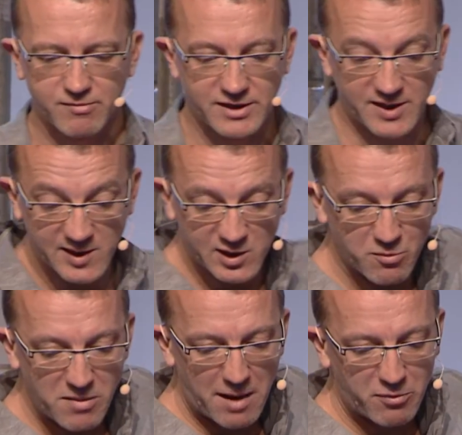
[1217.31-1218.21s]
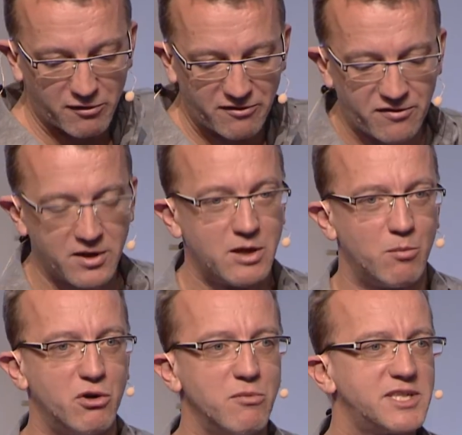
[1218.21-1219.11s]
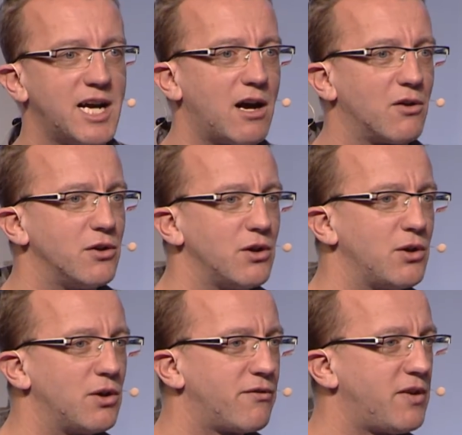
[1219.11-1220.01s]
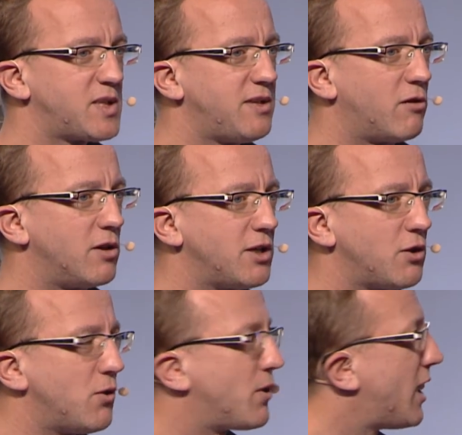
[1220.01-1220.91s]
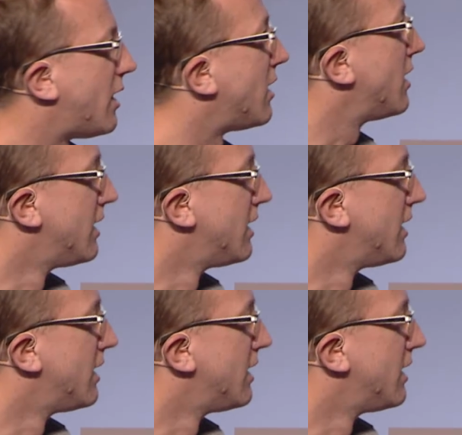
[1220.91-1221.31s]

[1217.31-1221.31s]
This is the map of Boomtown, a festival in the UK.